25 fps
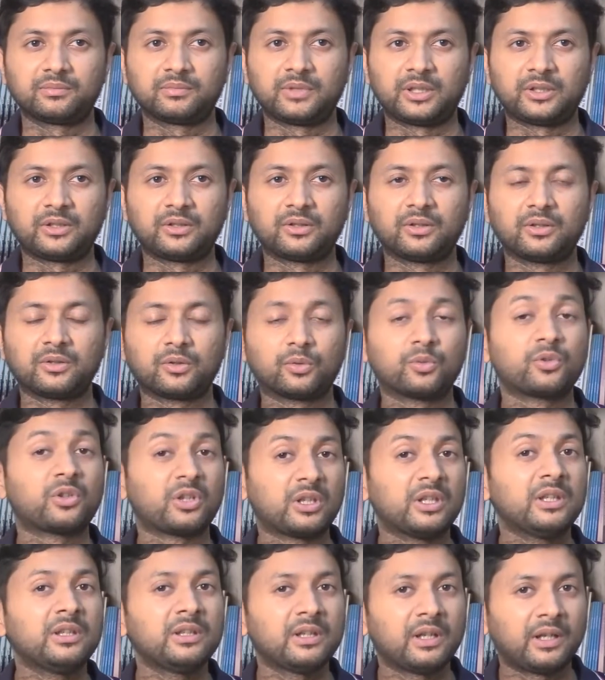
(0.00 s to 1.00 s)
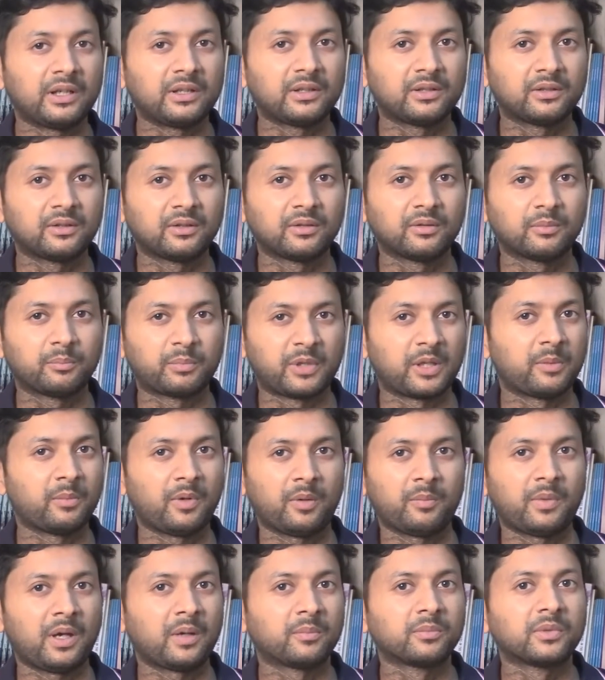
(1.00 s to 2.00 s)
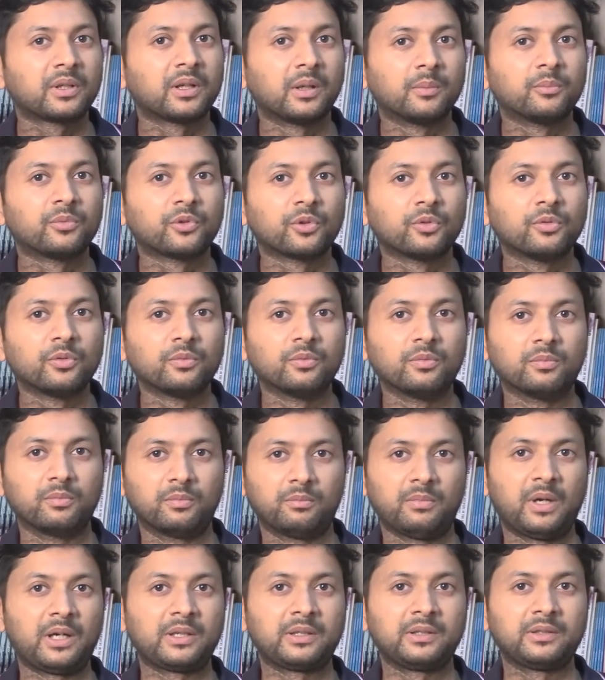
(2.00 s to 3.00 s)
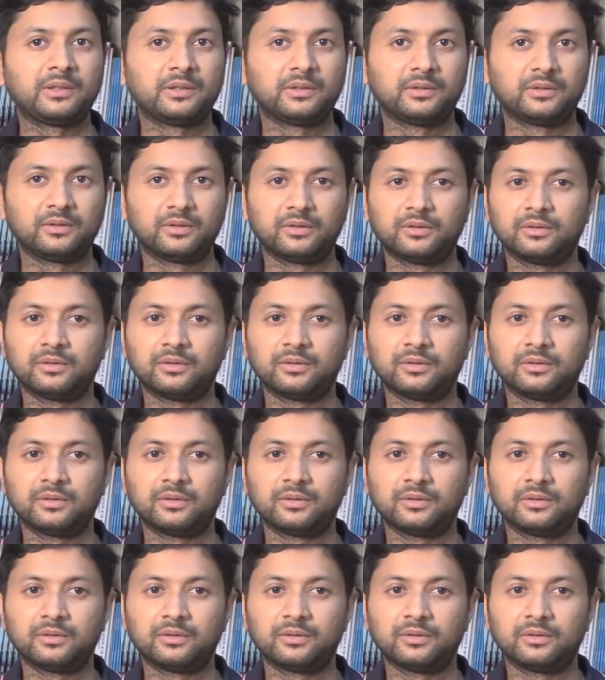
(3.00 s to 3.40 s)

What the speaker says: that could he and Prema ma'am come to my